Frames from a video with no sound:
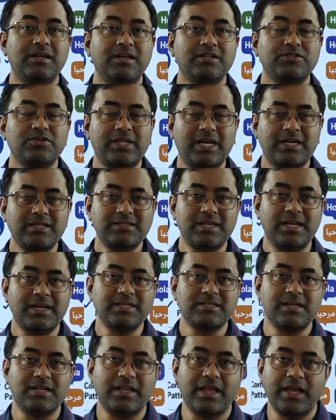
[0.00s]
So that is the
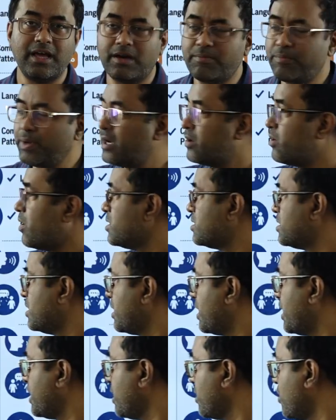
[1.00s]
reason they are been
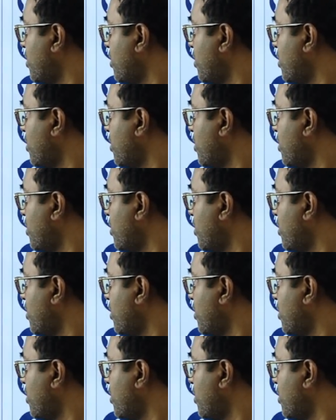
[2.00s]
concentrating